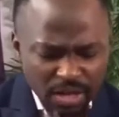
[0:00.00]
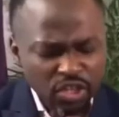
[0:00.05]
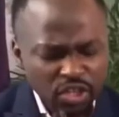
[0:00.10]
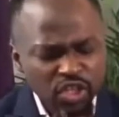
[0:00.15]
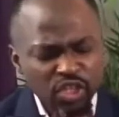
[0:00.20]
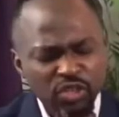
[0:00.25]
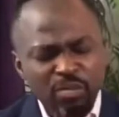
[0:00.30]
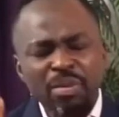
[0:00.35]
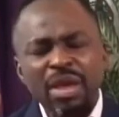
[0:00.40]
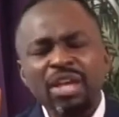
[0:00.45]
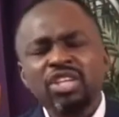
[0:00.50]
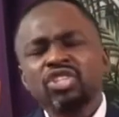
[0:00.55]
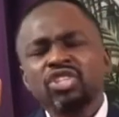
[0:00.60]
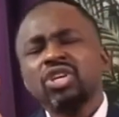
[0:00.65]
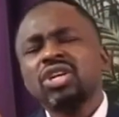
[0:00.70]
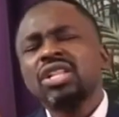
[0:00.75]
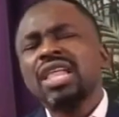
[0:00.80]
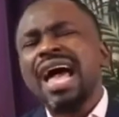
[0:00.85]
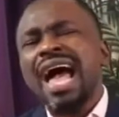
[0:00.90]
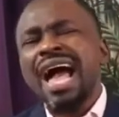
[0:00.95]

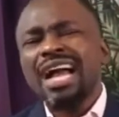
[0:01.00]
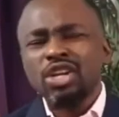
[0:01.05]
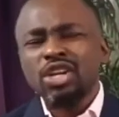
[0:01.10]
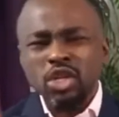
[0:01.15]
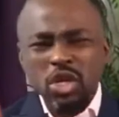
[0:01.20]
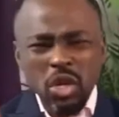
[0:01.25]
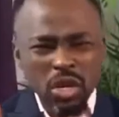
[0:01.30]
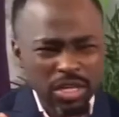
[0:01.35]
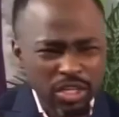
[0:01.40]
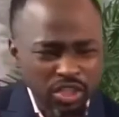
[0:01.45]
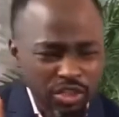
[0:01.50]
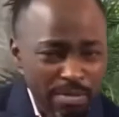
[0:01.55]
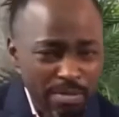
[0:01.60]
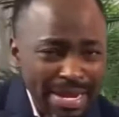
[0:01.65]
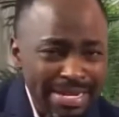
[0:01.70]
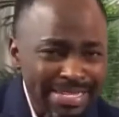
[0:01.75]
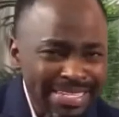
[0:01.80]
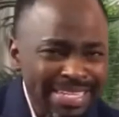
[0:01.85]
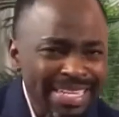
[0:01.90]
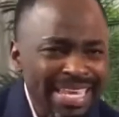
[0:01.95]
special
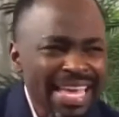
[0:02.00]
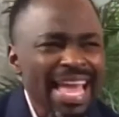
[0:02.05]
acknowledgement,